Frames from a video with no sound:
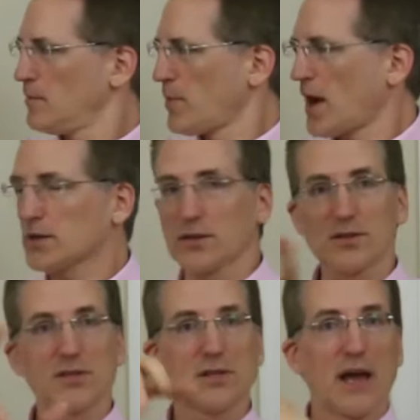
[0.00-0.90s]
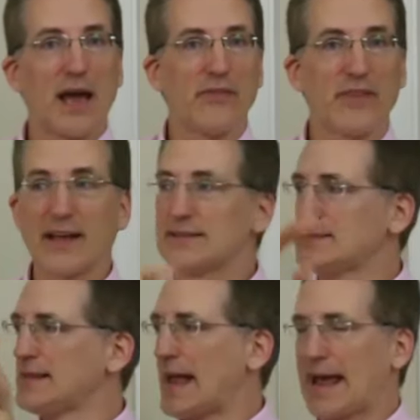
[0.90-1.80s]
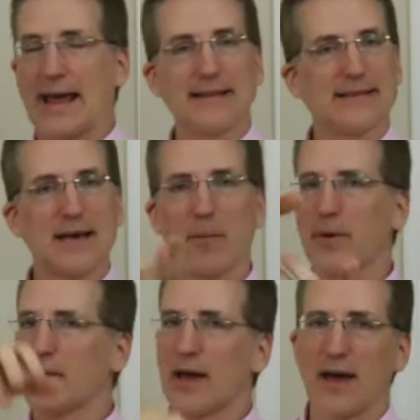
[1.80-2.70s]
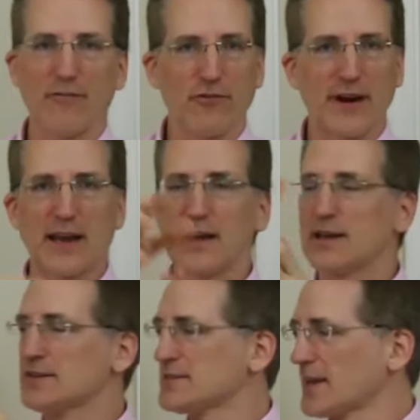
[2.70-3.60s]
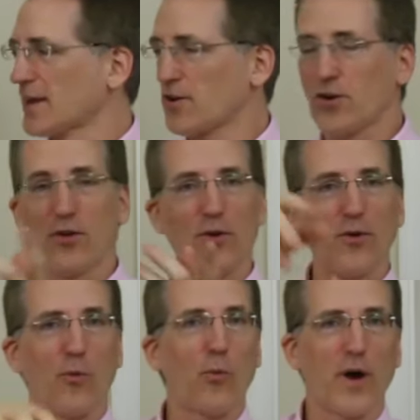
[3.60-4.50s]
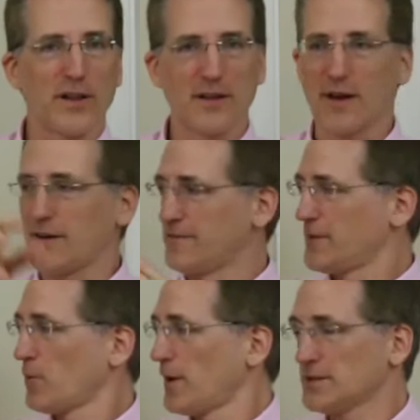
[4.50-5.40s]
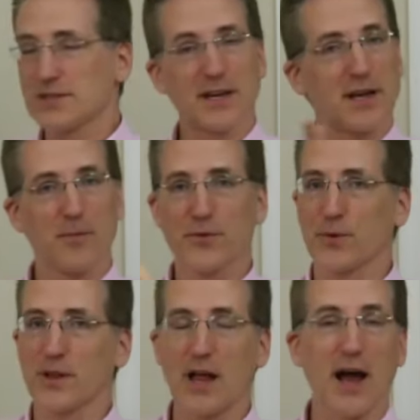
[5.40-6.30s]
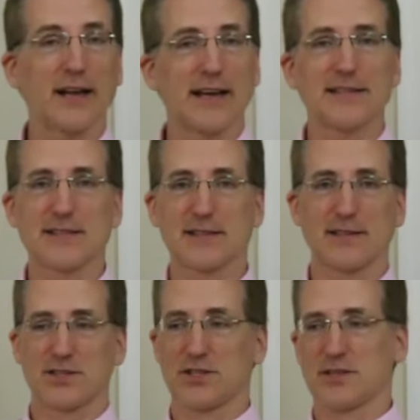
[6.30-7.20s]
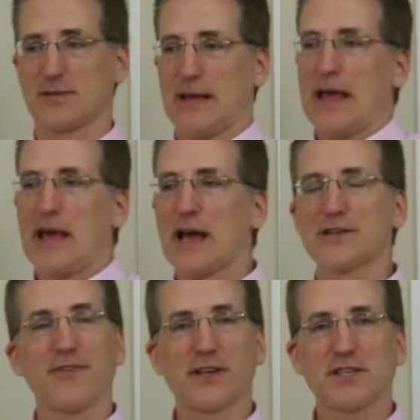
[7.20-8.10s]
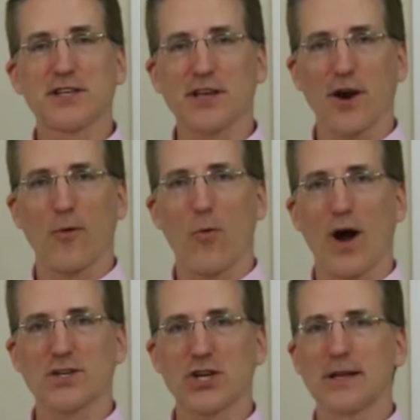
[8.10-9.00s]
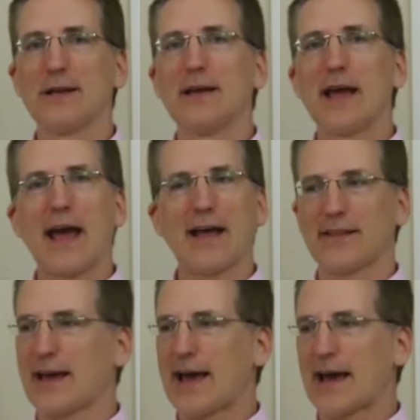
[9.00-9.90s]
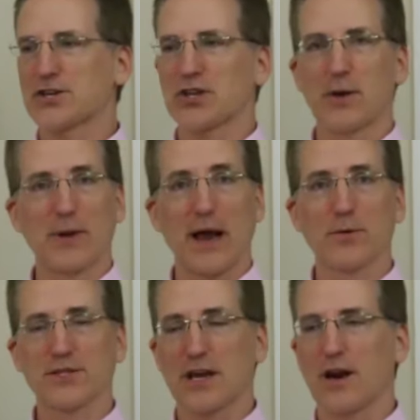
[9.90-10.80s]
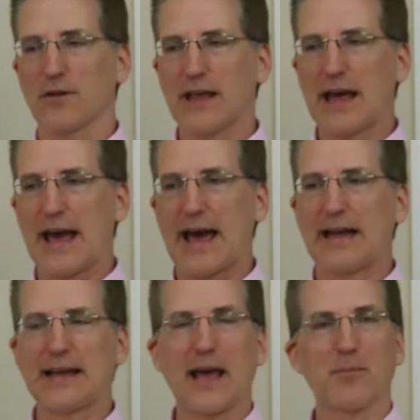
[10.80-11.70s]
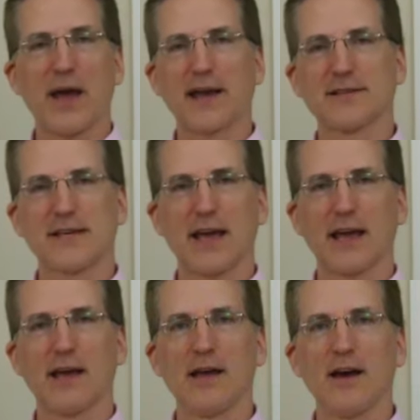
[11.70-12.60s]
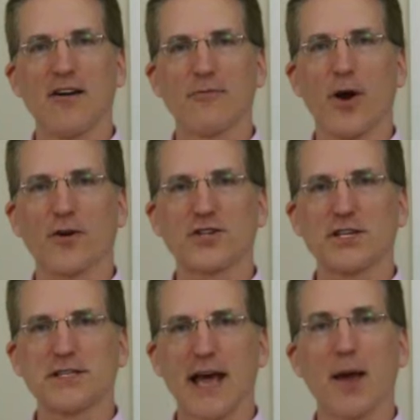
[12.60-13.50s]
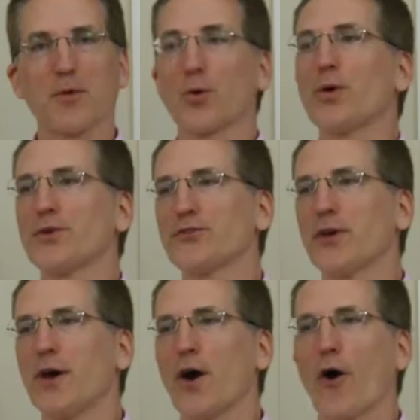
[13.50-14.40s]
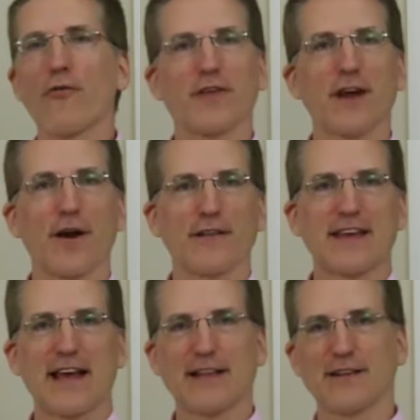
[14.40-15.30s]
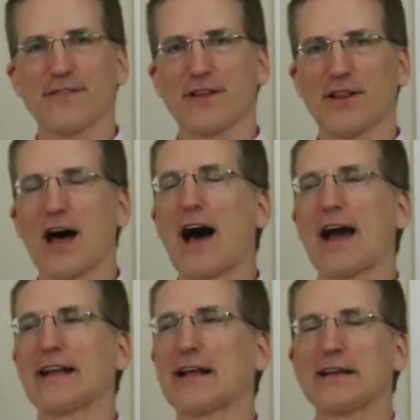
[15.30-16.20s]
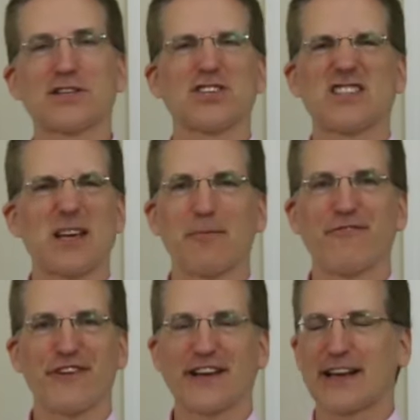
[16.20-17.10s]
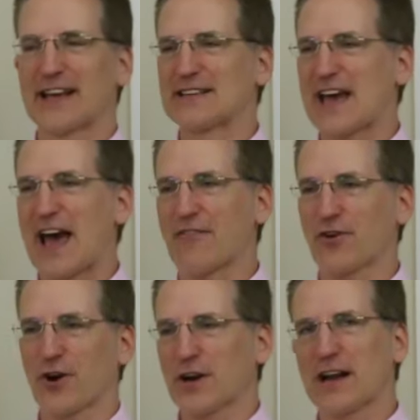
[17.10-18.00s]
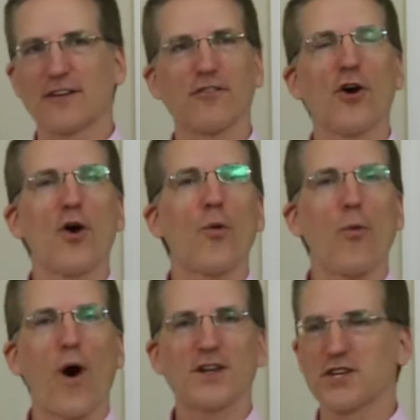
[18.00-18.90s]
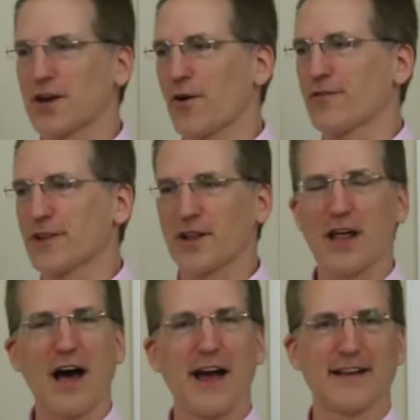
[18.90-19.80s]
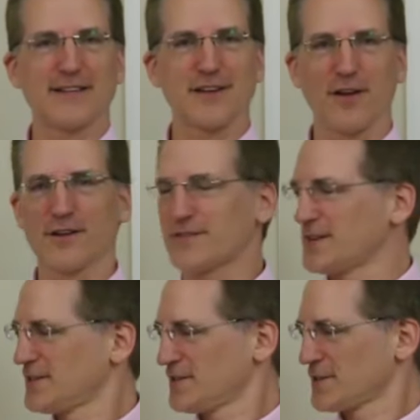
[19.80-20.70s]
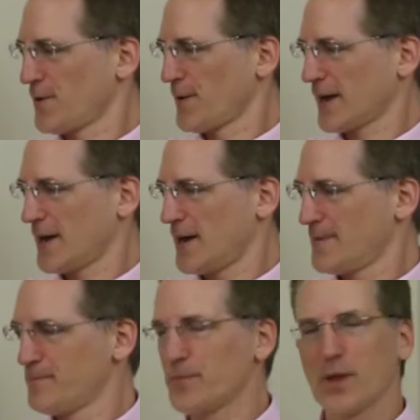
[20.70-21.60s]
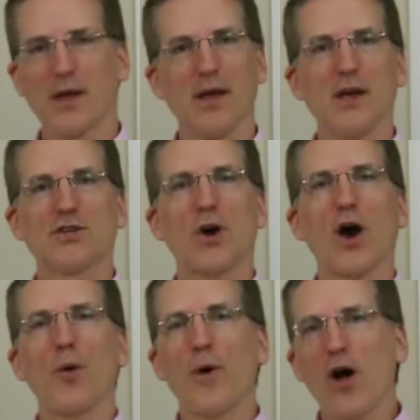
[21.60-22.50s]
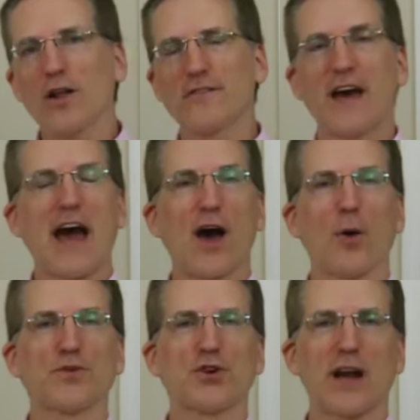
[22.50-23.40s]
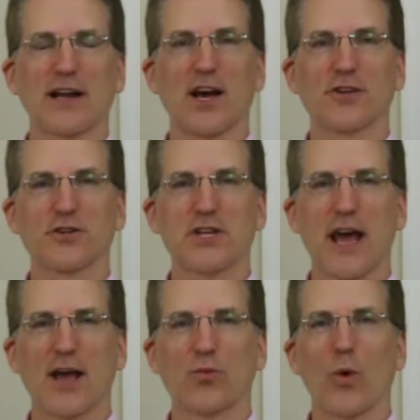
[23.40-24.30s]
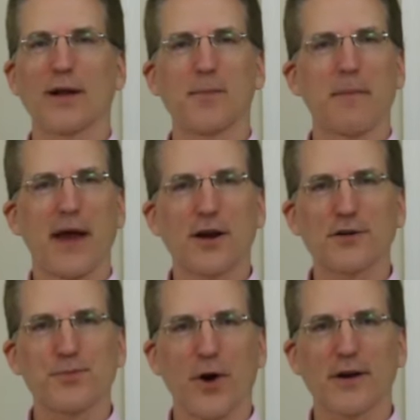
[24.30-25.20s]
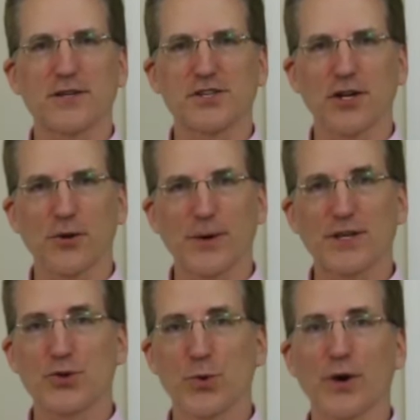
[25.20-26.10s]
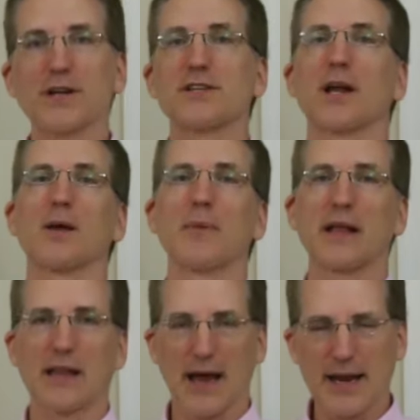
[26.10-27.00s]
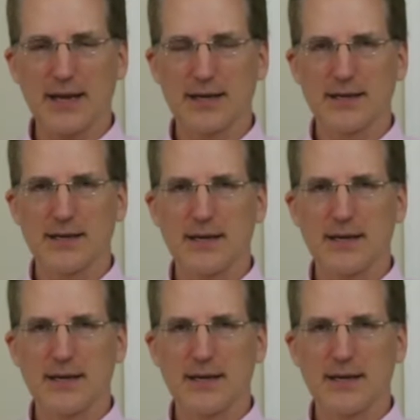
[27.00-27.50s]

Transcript: bottles, and they hand dip every single one of the ones that come through the line. It's just, it's fun to sit there and watch it. And they actually, when I was there, they had a painting of Margie Samuels over there at the end of the line, and it just seemed fitting to have her kind of watching over the line as all of this is going on. So I hope all of that helps you kind of understand what a Maker's Mark distillery tour is going to be like.